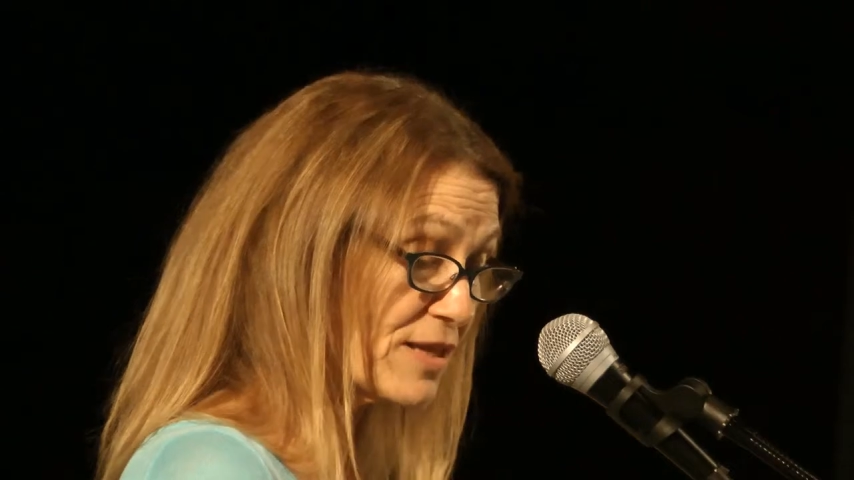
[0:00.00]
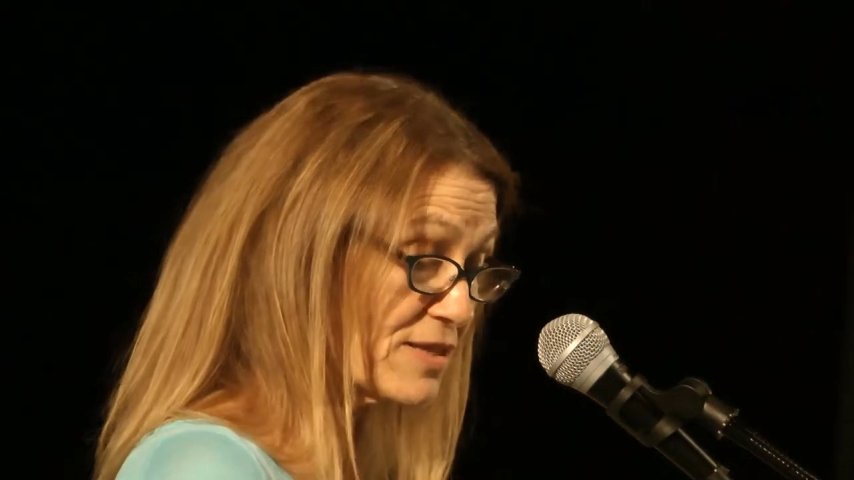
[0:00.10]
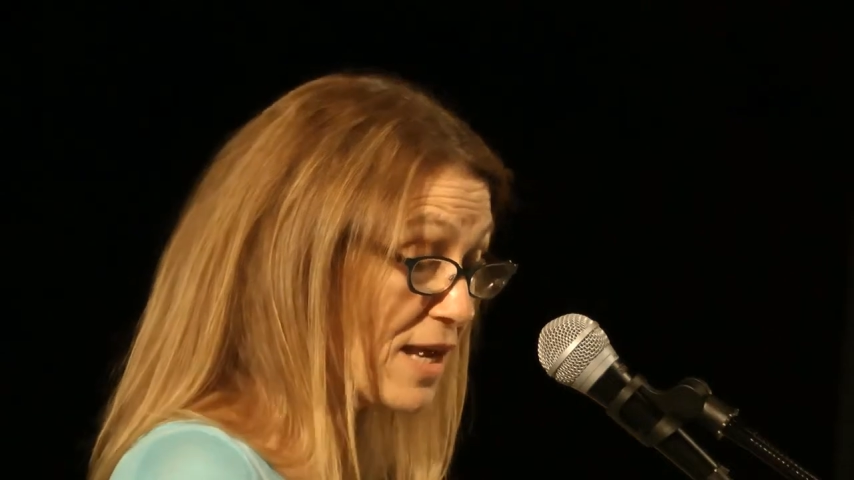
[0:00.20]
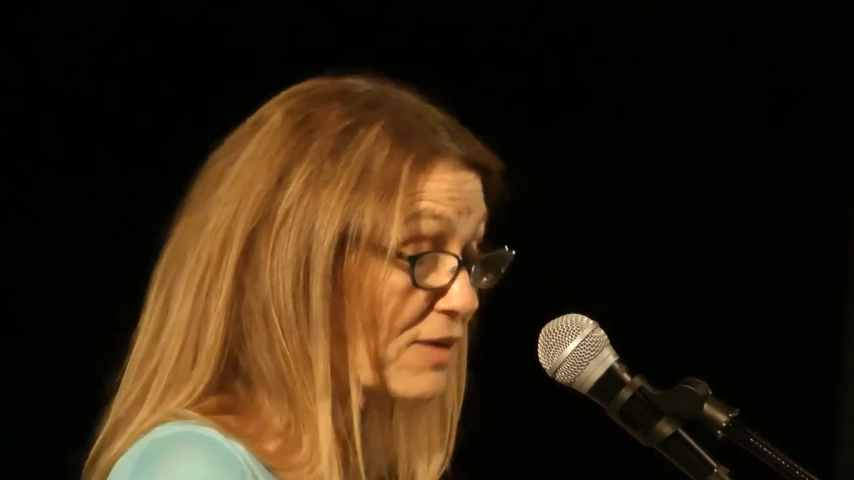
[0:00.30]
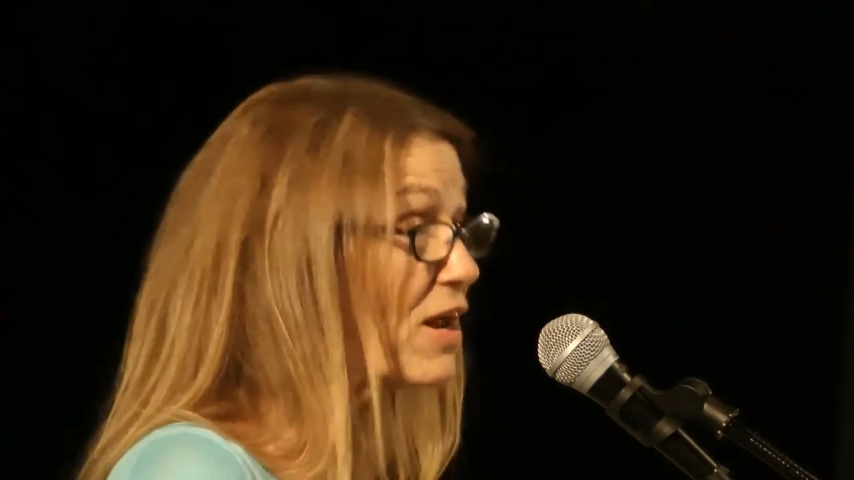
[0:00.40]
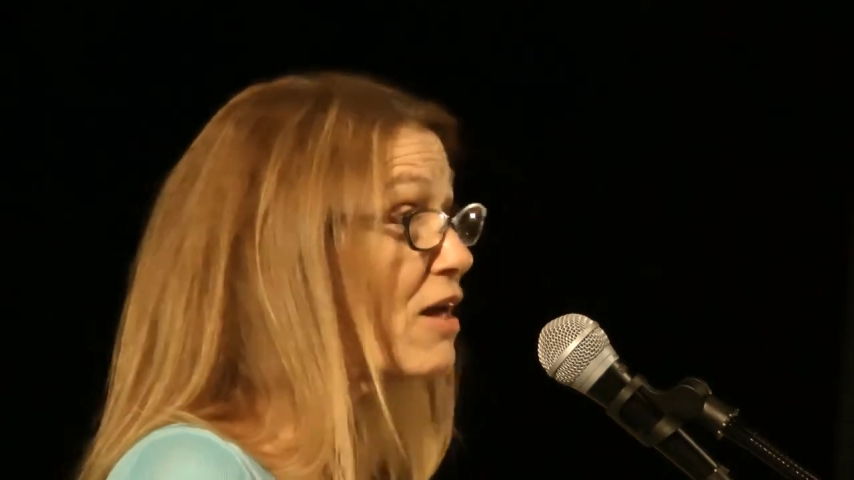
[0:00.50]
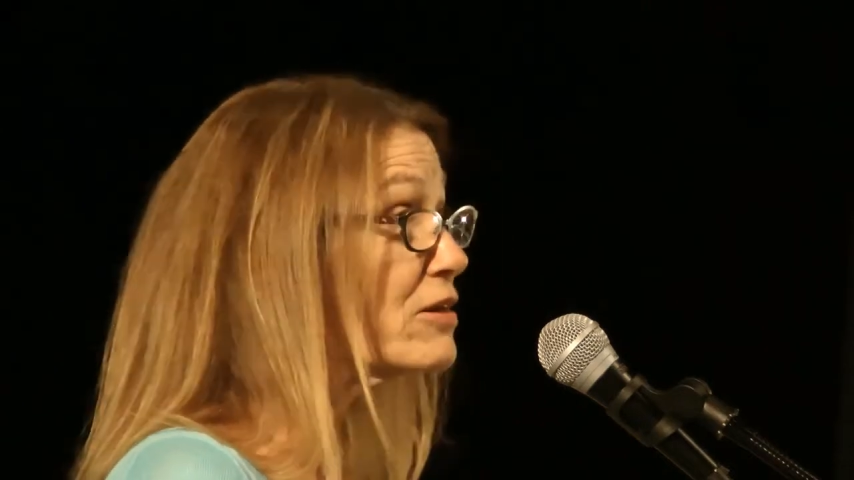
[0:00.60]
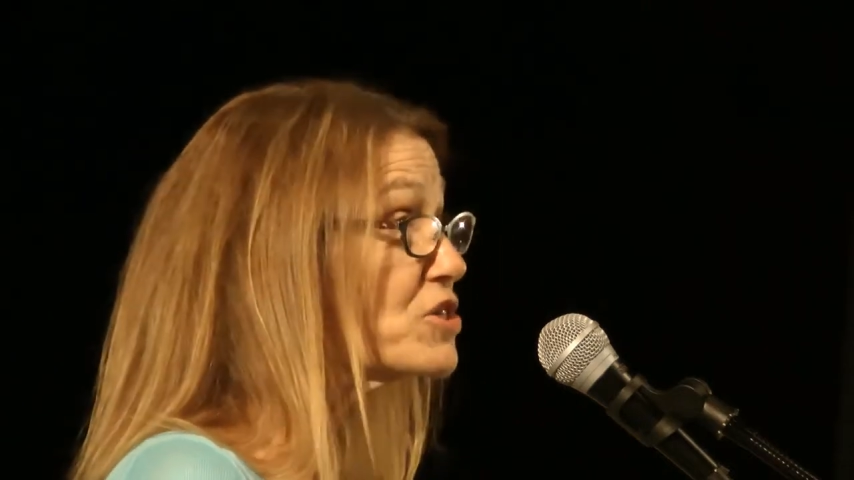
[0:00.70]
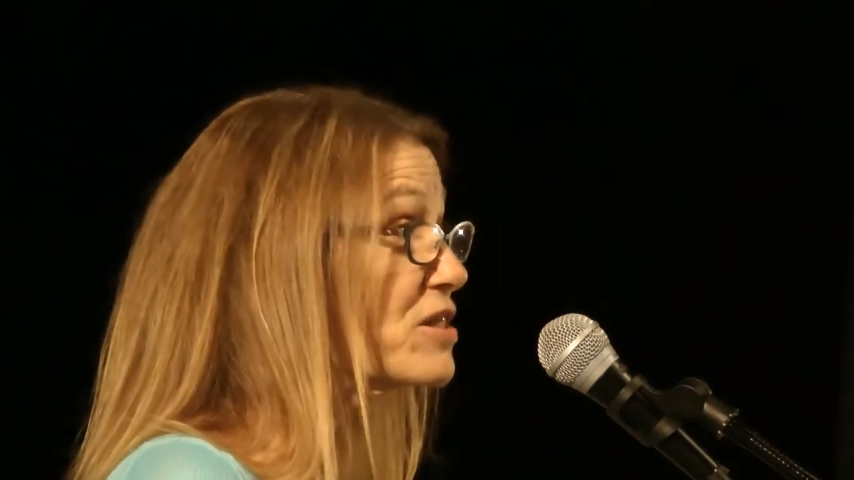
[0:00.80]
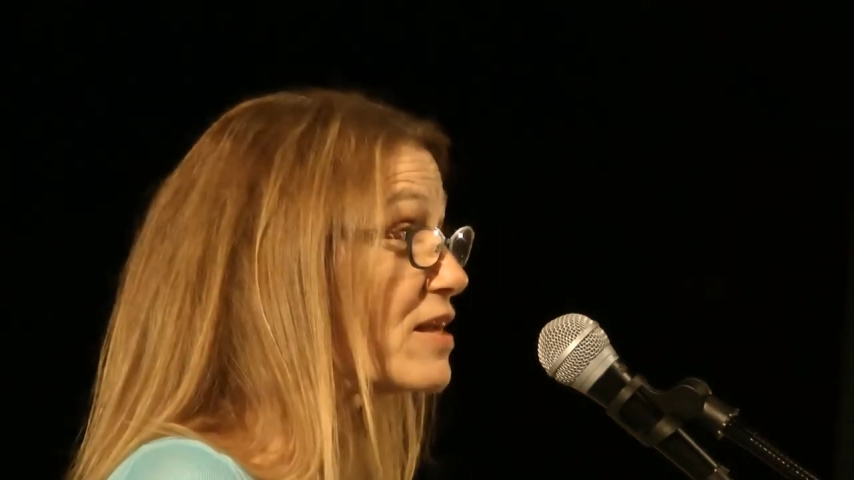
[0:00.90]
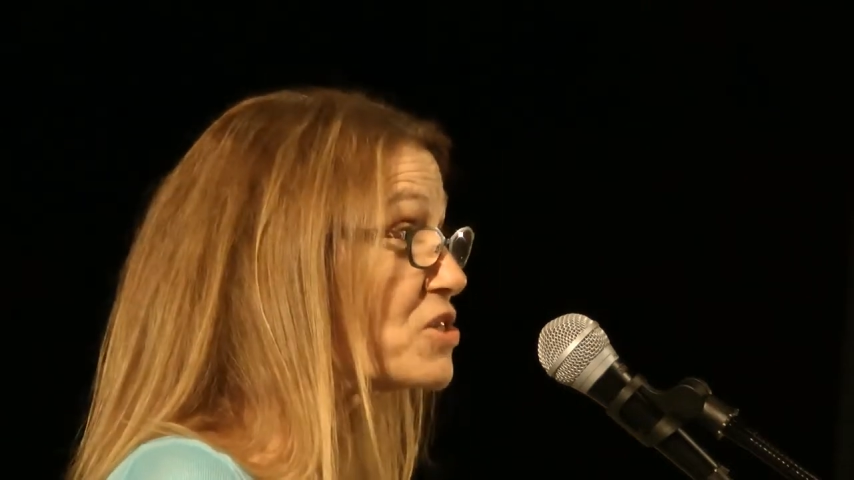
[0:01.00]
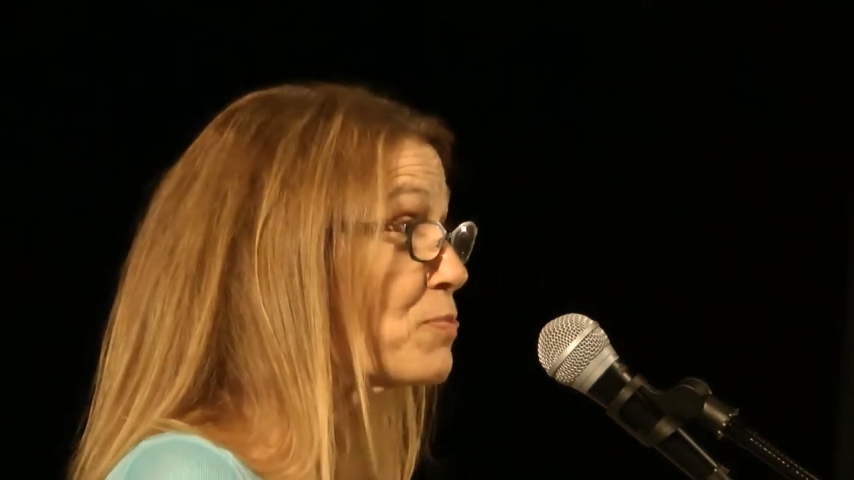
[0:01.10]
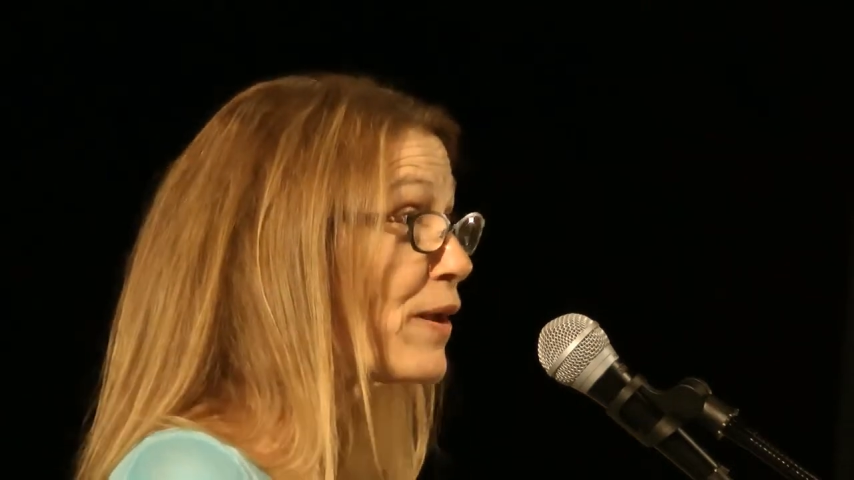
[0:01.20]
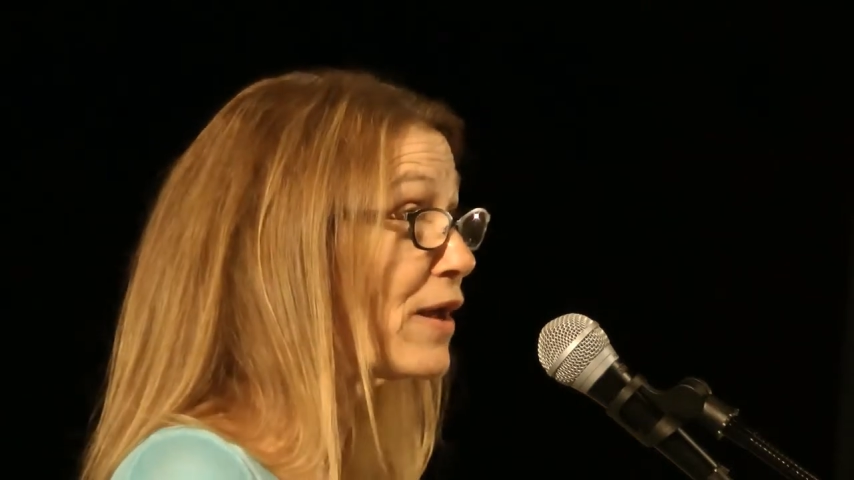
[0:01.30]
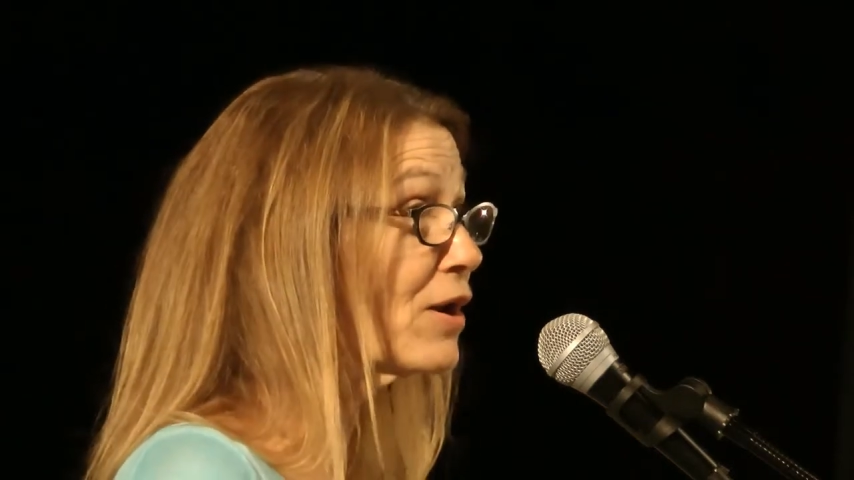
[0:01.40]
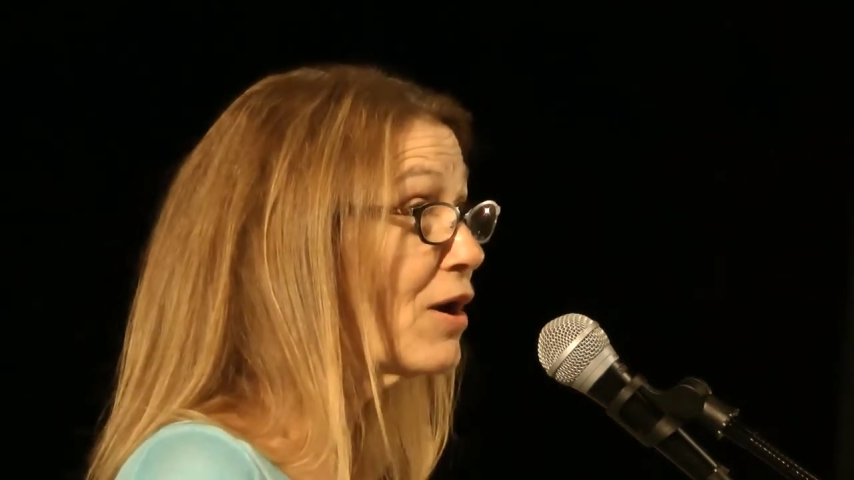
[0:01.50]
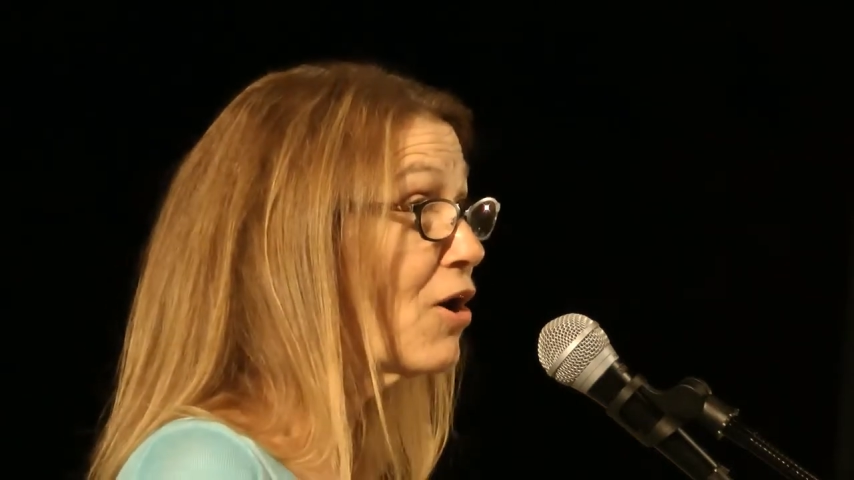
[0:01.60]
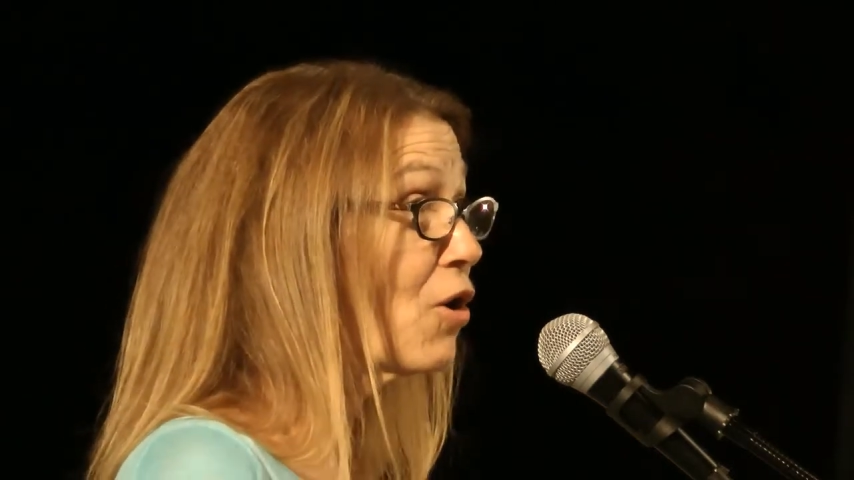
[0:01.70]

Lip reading: the technology that's been